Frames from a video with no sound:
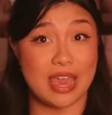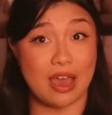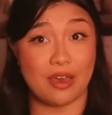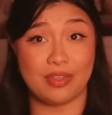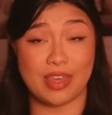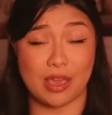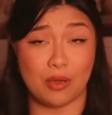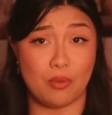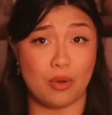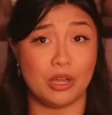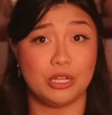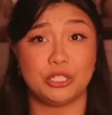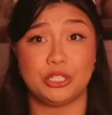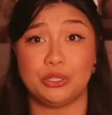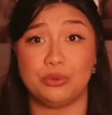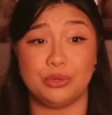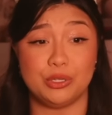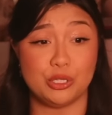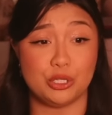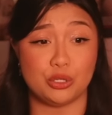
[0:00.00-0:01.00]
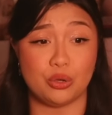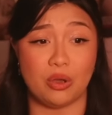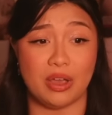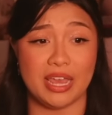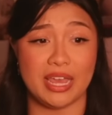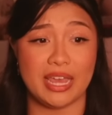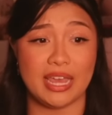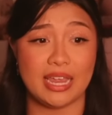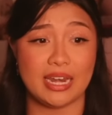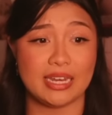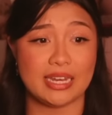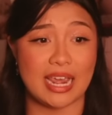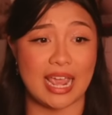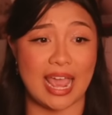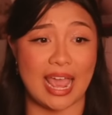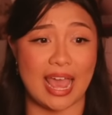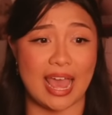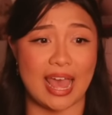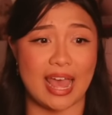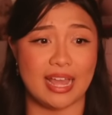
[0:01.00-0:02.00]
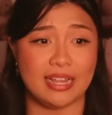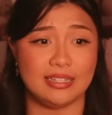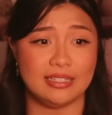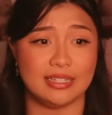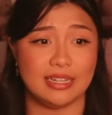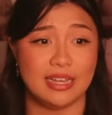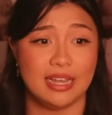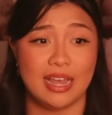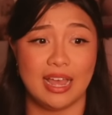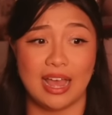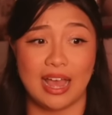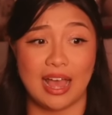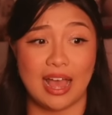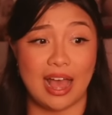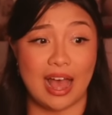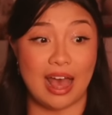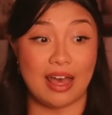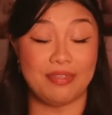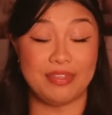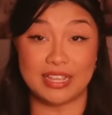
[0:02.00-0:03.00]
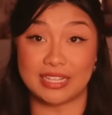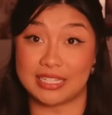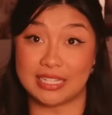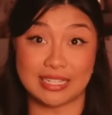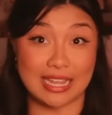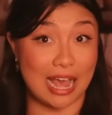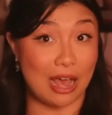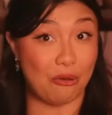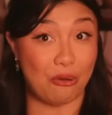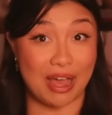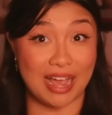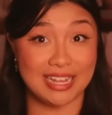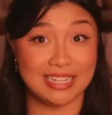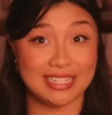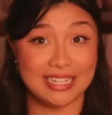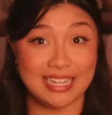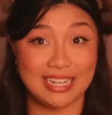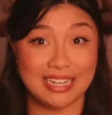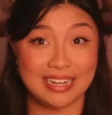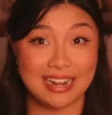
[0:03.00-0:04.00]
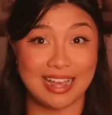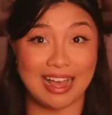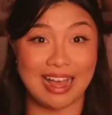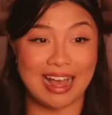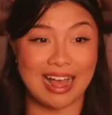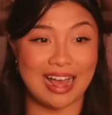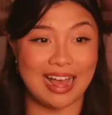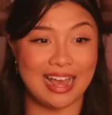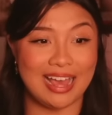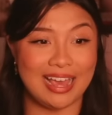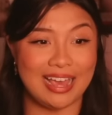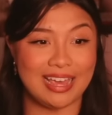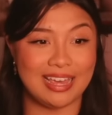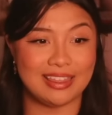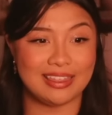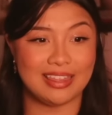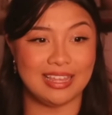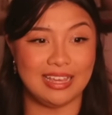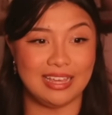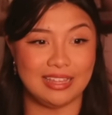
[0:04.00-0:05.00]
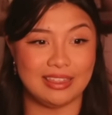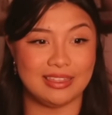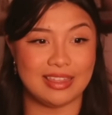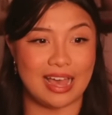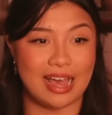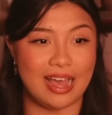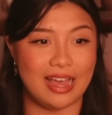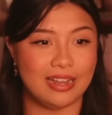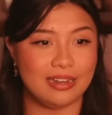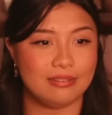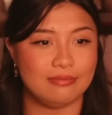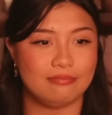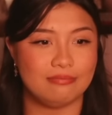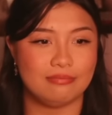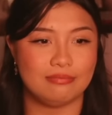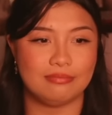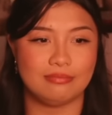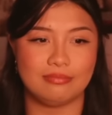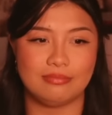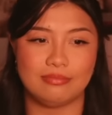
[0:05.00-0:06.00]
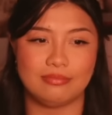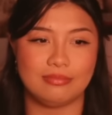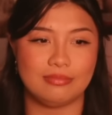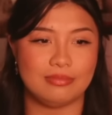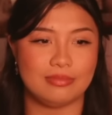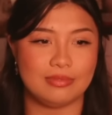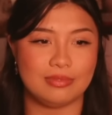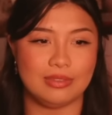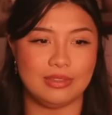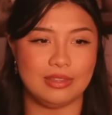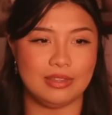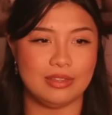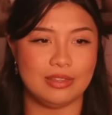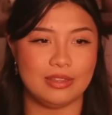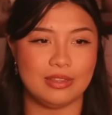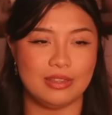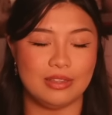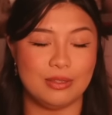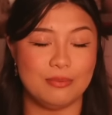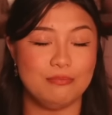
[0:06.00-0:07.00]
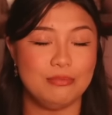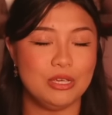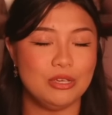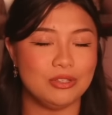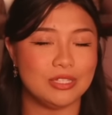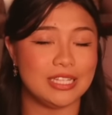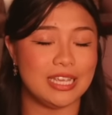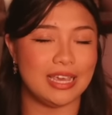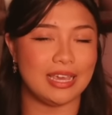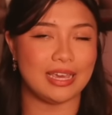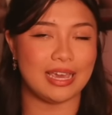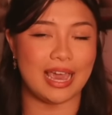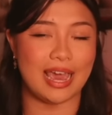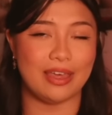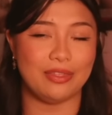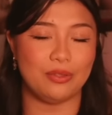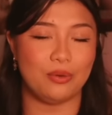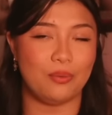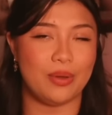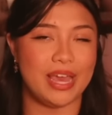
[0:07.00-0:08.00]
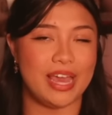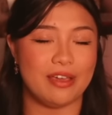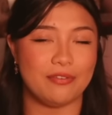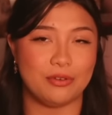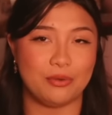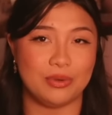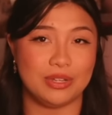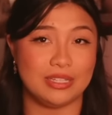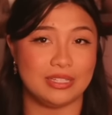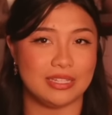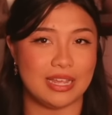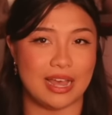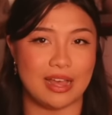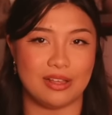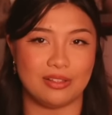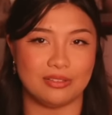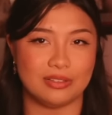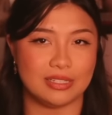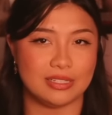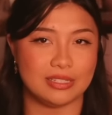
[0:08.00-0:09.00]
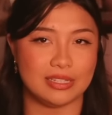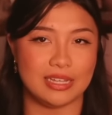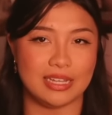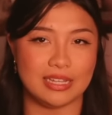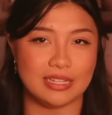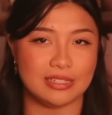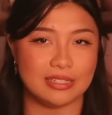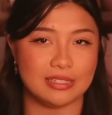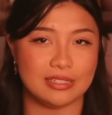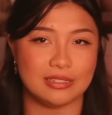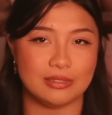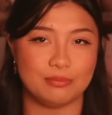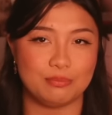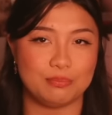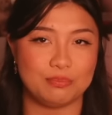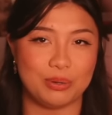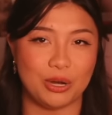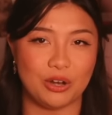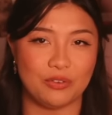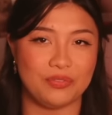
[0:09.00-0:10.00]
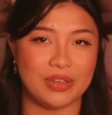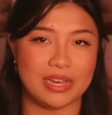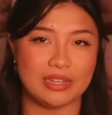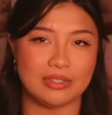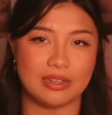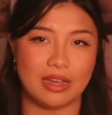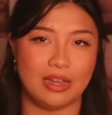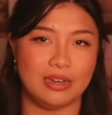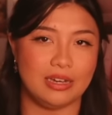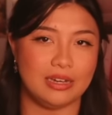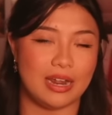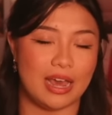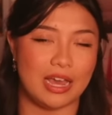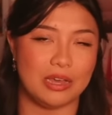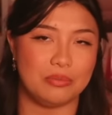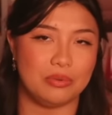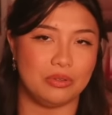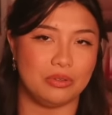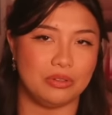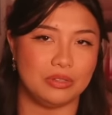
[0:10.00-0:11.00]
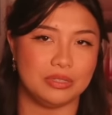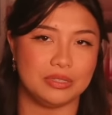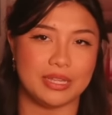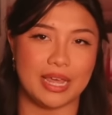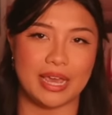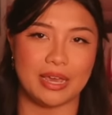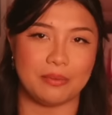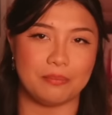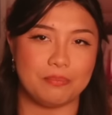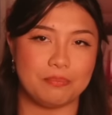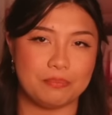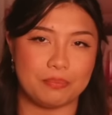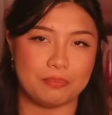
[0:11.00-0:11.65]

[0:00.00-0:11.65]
how they want to enjoy it, and this is how I did. I think that the music and the way everyone sounds is perfect, undeniable, like